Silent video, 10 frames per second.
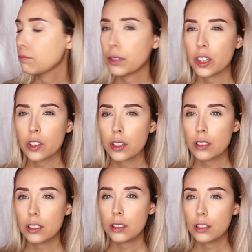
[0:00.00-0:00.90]

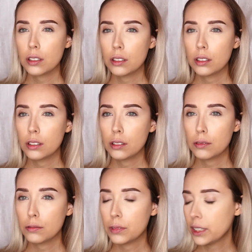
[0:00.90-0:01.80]
Brushes.
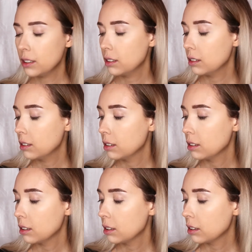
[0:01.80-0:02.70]
What?
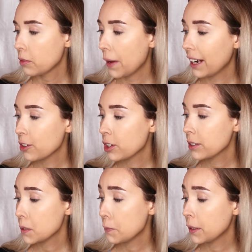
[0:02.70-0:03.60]
Packaging
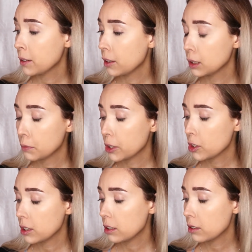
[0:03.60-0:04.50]
says Billion Dollar
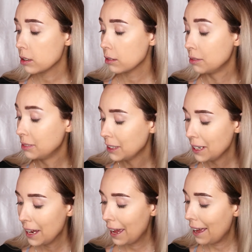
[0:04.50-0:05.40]
Brushes,
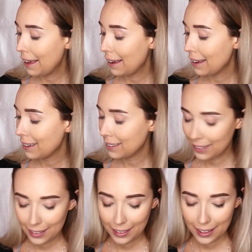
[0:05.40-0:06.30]

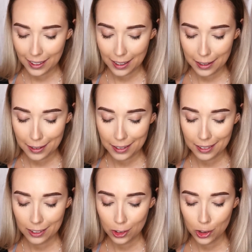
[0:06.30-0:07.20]
and
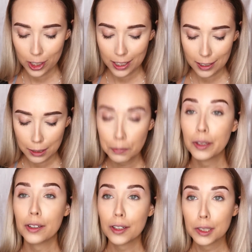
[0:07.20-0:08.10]
the sheet says
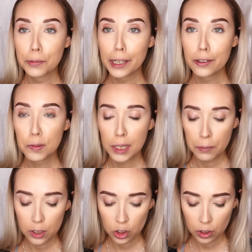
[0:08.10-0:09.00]
Billion Dollar Brows, but
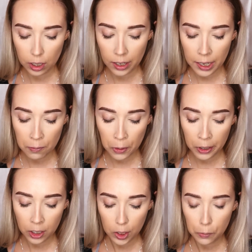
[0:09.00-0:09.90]
the name
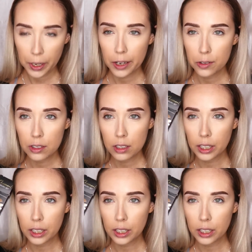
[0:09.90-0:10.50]
Billion Dollar Brows,